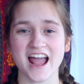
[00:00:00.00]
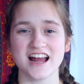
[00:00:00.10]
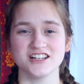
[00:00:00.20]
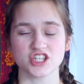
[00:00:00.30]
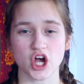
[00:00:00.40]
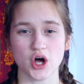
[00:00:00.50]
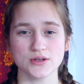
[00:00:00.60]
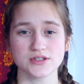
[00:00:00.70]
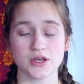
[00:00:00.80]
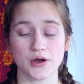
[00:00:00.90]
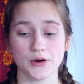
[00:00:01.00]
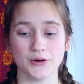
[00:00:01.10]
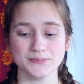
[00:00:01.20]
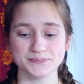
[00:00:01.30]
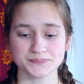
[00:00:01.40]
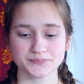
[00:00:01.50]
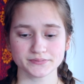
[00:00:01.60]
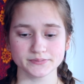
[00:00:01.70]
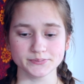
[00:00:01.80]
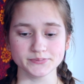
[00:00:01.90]
and also,
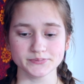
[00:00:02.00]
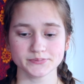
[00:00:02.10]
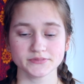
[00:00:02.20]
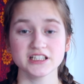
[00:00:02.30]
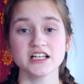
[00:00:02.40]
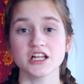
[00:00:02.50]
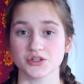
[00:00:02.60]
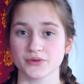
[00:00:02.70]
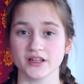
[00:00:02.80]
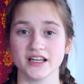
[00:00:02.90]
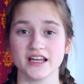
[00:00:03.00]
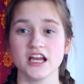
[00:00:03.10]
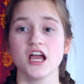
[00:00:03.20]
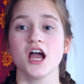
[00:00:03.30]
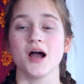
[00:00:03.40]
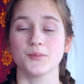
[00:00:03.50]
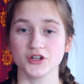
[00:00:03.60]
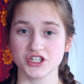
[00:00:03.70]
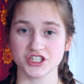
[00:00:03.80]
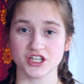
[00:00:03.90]
it's really
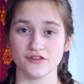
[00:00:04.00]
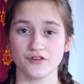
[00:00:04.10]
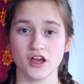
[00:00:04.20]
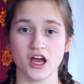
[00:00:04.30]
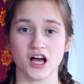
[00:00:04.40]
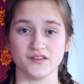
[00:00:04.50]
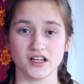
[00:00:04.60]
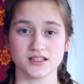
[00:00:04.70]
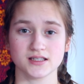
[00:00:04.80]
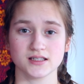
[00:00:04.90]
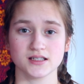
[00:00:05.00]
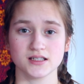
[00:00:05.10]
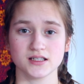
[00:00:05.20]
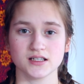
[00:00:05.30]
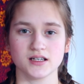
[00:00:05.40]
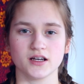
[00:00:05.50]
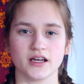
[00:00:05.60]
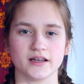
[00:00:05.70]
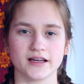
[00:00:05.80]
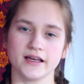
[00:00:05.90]
appreciative of us.
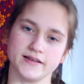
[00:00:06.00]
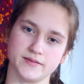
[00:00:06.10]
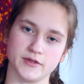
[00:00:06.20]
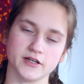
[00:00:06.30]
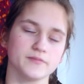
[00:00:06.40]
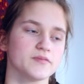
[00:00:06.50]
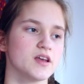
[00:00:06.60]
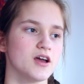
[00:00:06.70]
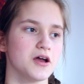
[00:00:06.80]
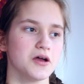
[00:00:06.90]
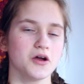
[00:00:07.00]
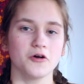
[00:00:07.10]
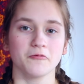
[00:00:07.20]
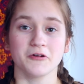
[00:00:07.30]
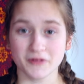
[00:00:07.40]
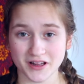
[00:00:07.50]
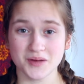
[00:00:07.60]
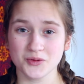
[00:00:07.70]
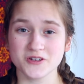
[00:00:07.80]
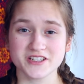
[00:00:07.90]
Okay, I can't speak. We
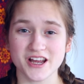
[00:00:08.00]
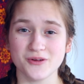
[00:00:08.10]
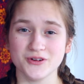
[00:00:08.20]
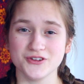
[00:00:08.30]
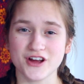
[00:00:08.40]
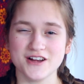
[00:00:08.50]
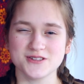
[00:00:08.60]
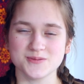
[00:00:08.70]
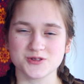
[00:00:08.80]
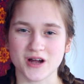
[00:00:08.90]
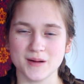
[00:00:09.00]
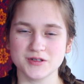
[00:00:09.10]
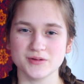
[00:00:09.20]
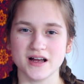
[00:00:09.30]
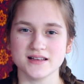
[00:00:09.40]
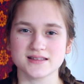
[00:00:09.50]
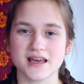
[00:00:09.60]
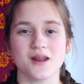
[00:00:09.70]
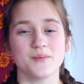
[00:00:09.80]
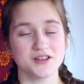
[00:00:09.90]
really appreciate when you guys subscribe to us
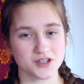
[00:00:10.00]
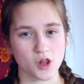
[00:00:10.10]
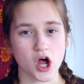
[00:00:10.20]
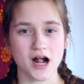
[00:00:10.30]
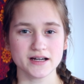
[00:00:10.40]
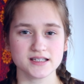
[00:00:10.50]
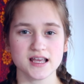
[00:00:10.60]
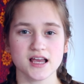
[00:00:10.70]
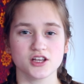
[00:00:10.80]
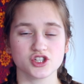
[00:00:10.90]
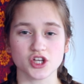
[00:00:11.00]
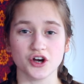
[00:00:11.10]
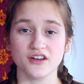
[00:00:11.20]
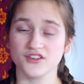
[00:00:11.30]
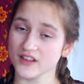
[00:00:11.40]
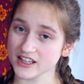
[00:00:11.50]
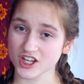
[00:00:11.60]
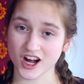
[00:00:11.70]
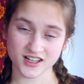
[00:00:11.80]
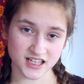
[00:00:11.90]
and it means a lot. So if you like the
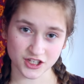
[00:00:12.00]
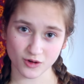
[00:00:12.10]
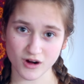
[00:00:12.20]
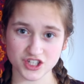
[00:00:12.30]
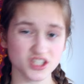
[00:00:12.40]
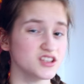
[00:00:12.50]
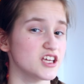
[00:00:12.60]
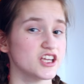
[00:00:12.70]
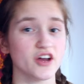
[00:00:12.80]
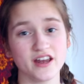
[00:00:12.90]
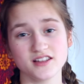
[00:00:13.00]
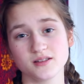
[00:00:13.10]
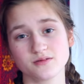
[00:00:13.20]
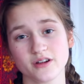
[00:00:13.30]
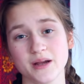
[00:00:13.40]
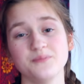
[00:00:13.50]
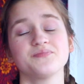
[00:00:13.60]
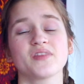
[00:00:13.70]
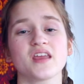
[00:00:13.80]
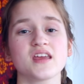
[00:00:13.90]
content you're watching, then go ahead and subscribe.
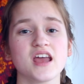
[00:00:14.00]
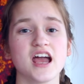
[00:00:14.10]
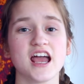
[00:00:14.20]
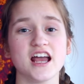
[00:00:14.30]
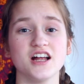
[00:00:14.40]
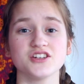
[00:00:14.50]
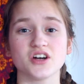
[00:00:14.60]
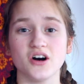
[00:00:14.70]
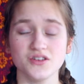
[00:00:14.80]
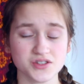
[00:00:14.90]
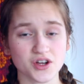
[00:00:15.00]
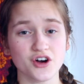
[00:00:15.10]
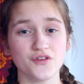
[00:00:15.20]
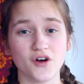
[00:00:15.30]
And also